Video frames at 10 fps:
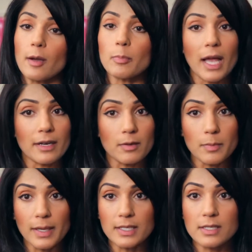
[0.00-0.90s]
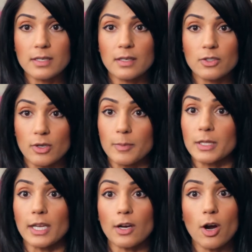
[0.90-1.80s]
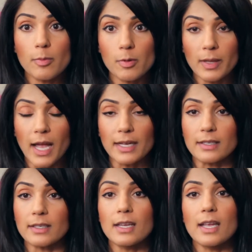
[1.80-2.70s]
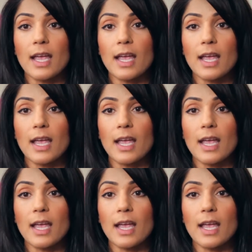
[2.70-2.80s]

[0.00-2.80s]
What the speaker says: a platinum-based treatment like carboplatin